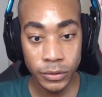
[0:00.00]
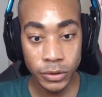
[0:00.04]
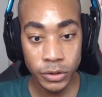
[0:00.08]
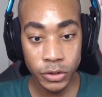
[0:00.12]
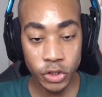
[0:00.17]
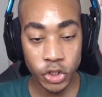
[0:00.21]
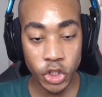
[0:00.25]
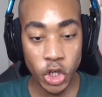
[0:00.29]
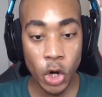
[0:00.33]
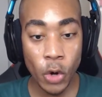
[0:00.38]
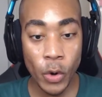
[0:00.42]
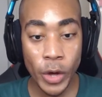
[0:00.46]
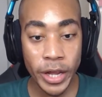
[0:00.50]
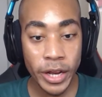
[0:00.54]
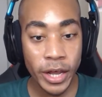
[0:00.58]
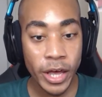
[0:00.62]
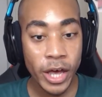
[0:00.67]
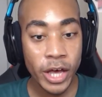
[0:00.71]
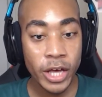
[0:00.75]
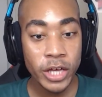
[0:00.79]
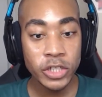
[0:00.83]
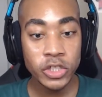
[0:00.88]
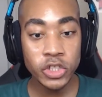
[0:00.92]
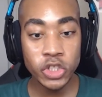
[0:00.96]
Do it.
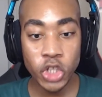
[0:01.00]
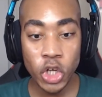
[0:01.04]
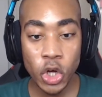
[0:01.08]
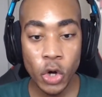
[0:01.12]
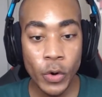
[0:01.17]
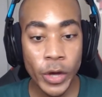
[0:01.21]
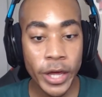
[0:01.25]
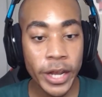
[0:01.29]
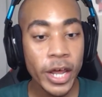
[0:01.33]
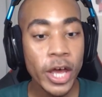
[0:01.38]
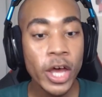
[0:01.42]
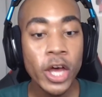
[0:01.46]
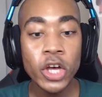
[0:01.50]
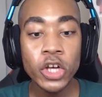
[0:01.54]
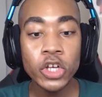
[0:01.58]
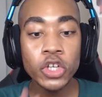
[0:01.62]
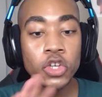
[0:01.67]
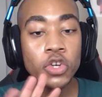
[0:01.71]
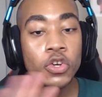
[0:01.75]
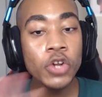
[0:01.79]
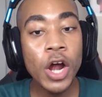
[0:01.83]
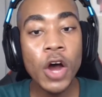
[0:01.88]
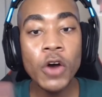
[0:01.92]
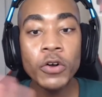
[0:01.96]

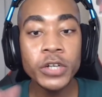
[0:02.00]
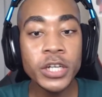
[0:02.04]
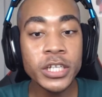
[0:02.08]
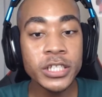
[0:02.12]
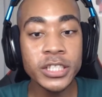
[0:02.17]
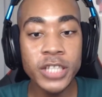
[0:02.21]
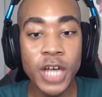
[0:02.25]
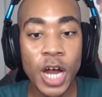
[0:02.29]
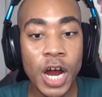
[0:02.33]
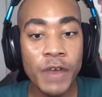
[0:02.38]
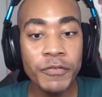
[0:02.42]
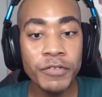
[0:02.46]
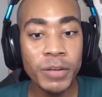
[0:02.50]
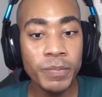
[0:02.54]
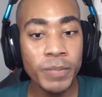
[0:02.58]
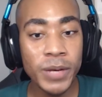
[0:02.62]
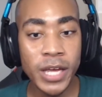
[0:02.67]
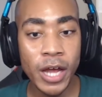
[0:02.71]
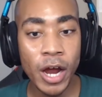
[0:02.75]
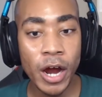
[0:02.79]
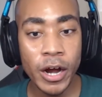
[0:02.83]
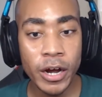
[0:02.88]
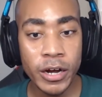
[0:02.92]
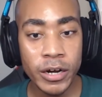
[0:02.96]
You don't deserve to be
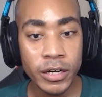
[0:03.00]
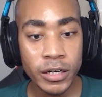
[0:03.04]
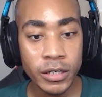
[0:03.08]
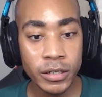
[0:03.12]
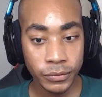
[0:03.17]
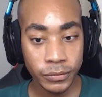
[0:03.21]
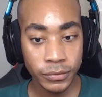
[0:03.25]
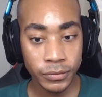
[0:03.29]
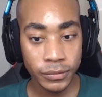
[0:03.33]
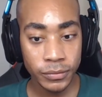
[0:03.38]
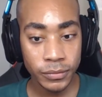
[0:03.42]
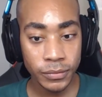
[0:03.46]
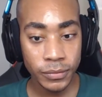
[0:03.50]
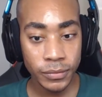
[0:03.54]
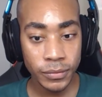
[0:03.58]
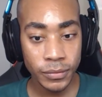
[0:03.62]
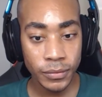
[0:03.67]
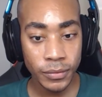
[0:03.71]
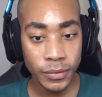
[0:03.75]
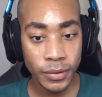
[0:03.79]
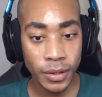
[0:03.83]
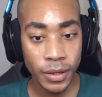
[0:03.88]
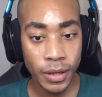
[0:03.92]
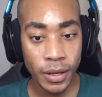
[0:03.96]
hurt.
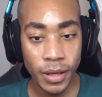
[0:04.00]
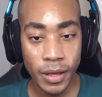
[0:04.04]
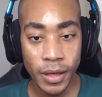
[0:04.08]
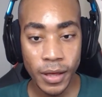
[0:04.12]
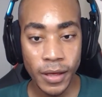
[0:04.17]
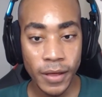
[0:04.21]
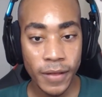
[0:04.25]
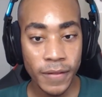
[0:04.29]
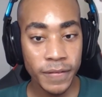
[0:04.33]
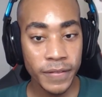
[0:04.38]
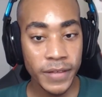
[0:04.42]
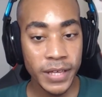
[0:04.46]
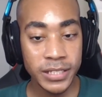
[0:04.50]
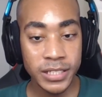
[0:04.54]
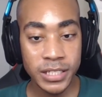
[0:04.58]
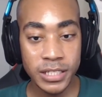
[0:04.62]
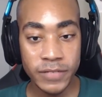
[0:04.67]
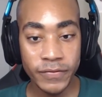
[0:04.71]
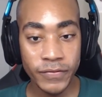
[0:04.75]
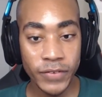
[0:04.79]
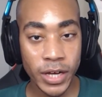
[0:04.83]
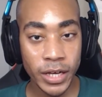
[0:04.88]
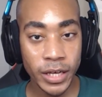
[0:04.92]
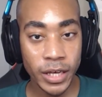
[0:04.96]
This is
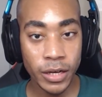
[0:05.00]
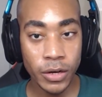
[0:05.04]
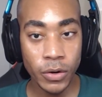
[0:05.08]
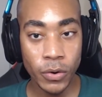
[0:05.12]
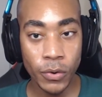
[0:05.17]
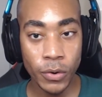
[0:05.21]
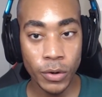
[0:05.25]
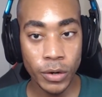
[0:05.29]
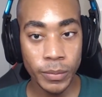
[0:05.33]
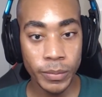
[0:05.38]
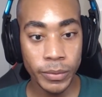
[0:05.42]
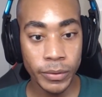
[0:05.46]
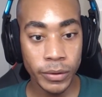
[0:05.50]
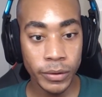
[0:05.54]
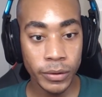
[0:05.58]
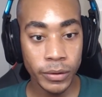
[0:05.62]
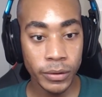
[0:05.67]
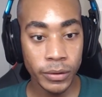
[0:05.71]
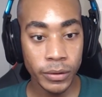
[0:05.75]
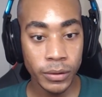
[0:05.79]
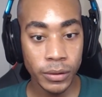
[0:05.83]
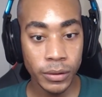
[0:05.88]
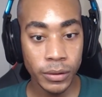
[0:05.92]
fucking horrible.